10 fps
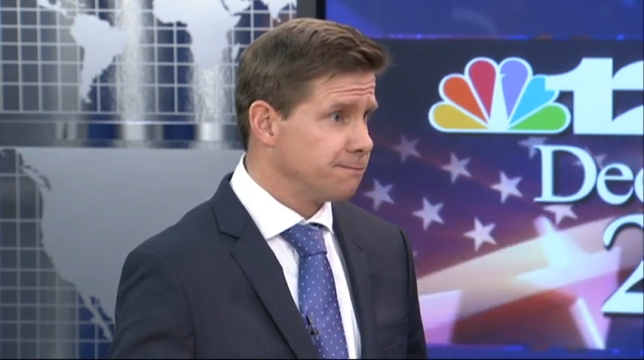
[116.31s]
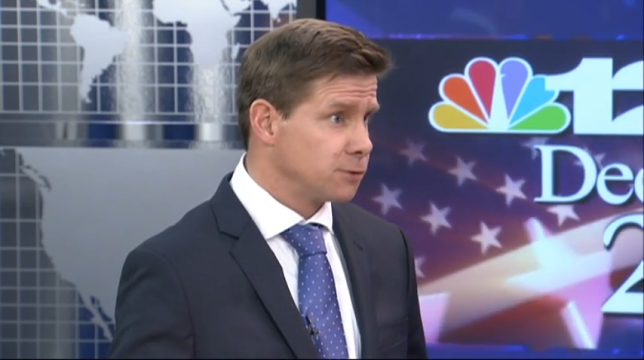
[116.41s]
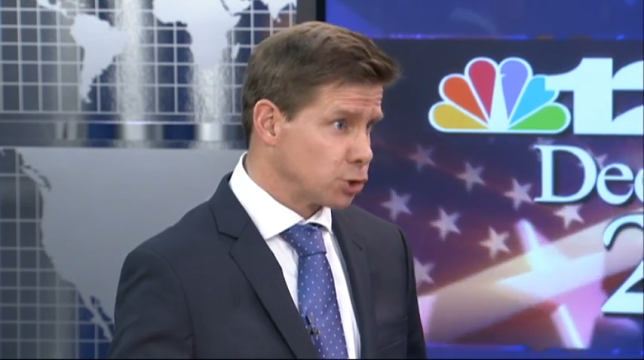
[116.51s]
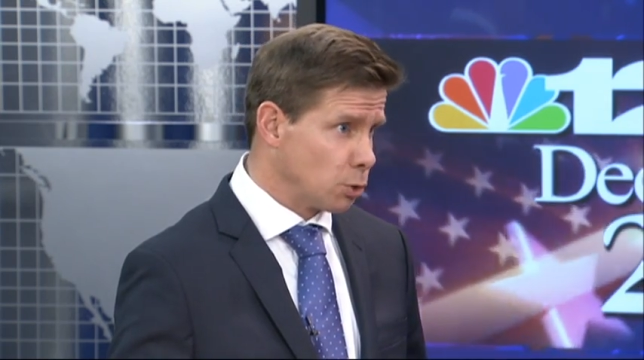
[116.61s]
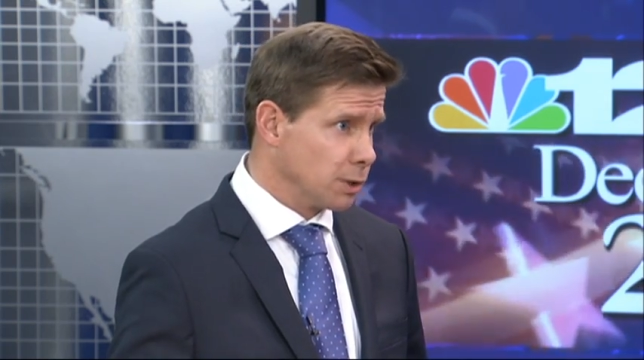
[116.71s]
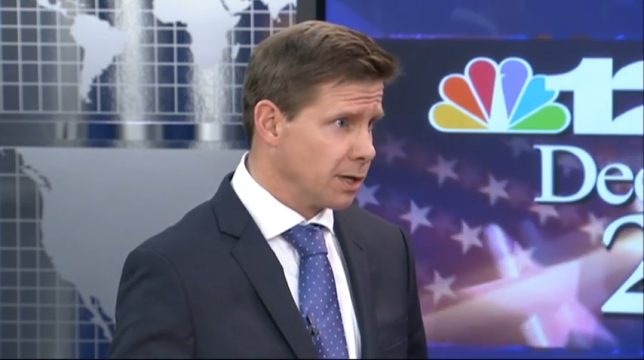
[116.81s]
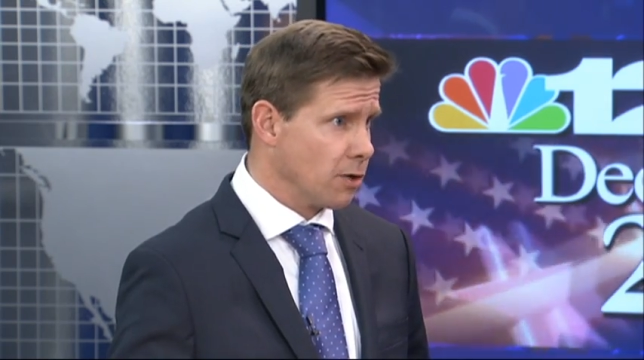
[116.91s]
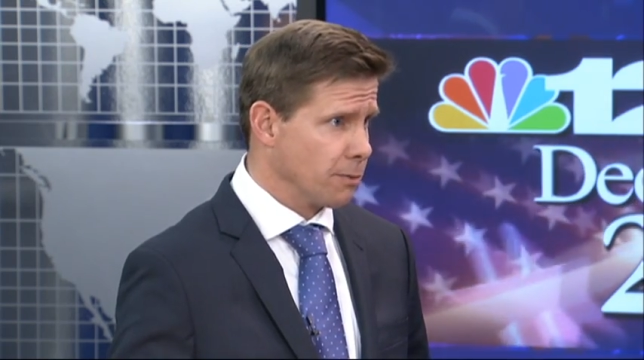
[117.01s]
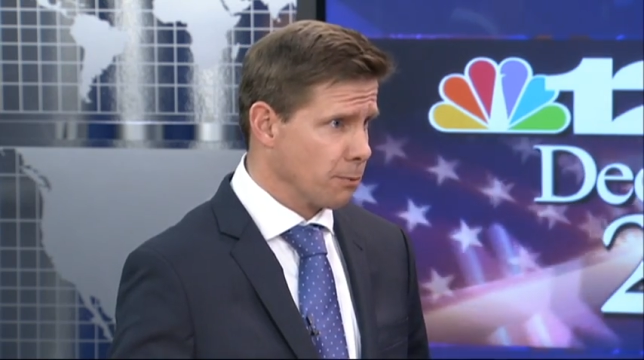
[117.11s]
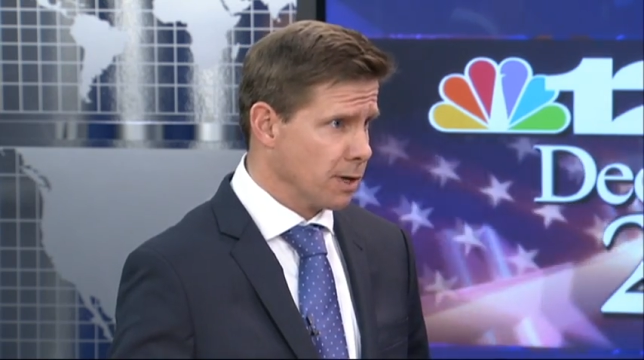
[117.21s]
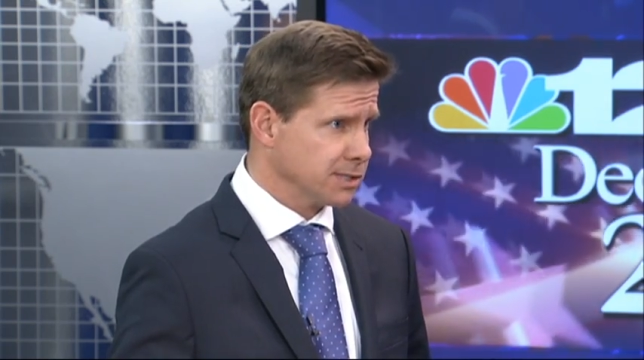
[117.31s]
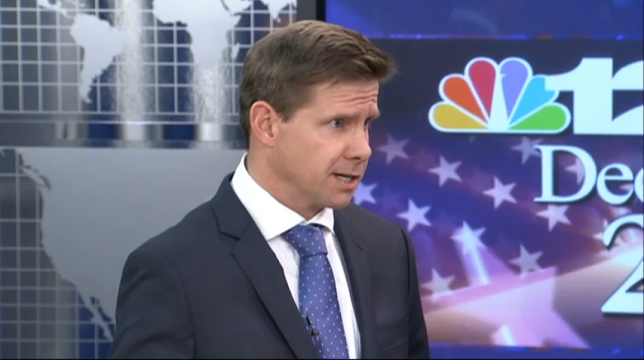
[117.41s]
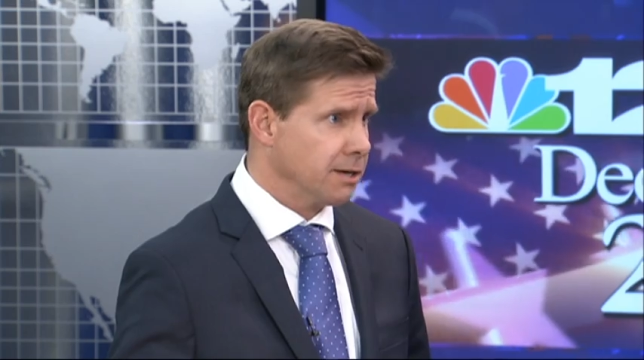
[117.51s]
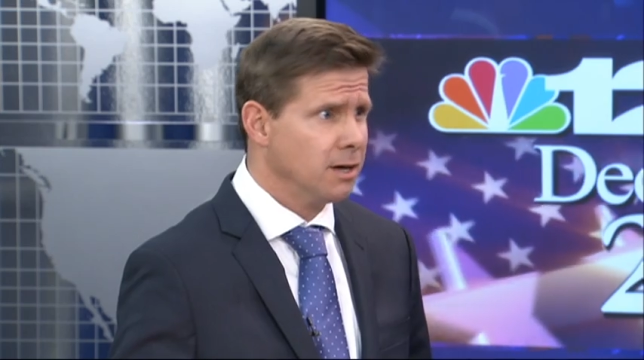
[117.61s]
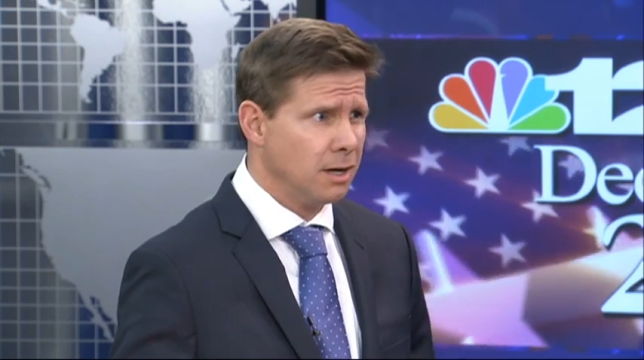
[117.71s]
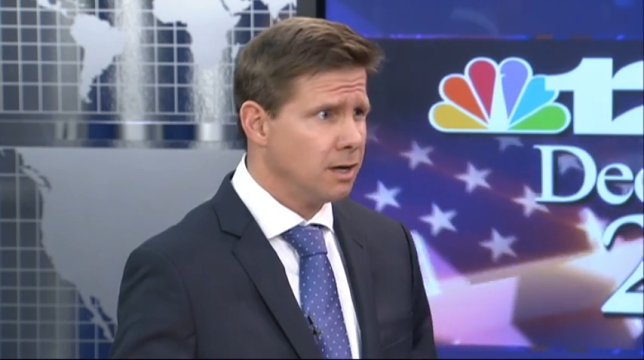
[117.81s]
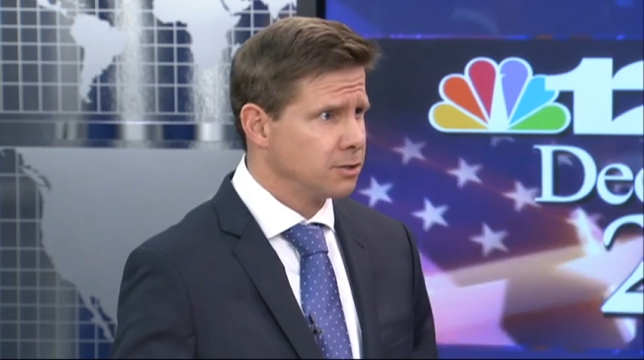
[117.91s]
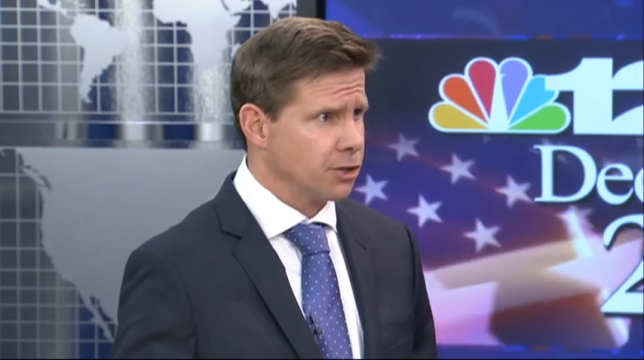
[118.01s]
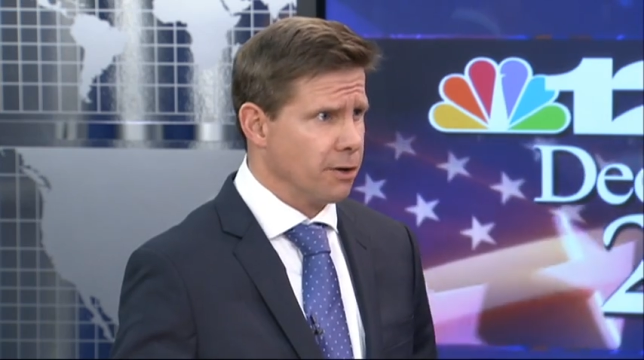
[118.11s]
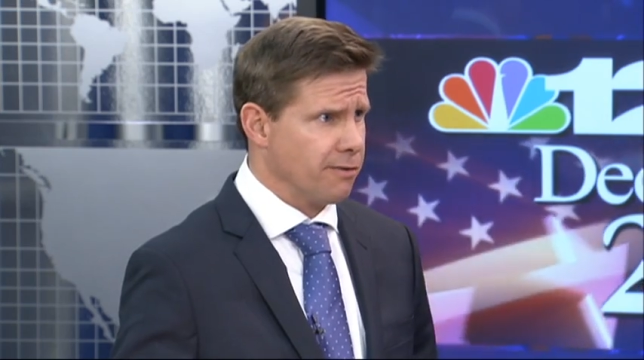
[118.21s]
solely on the president
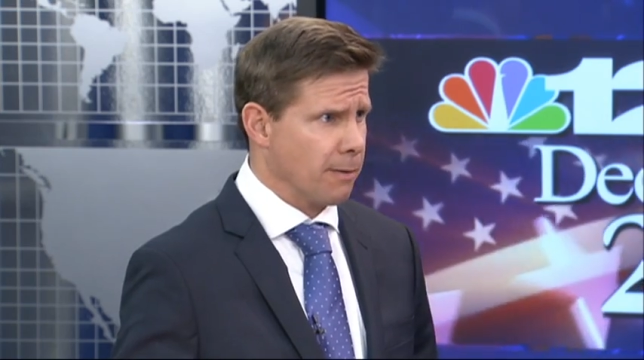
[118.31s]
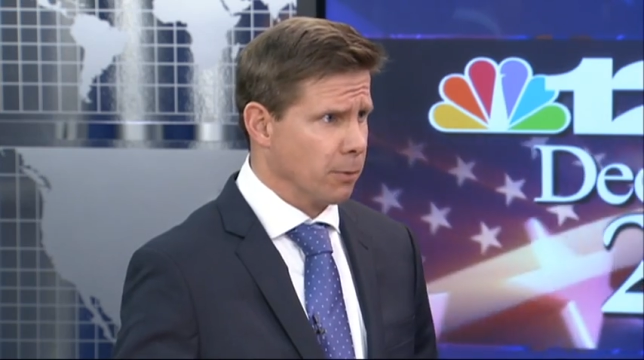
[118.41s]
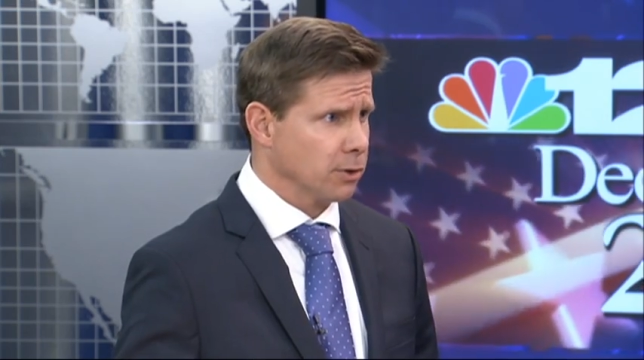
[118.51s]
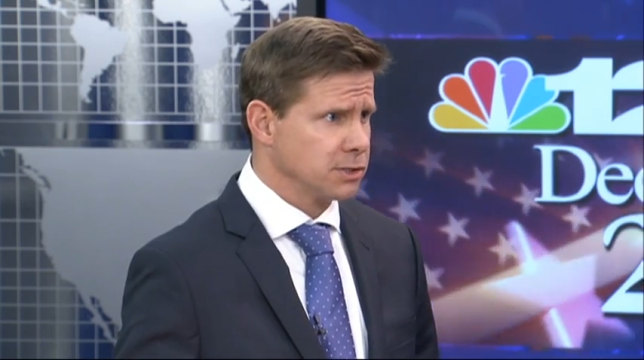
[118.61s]
to November.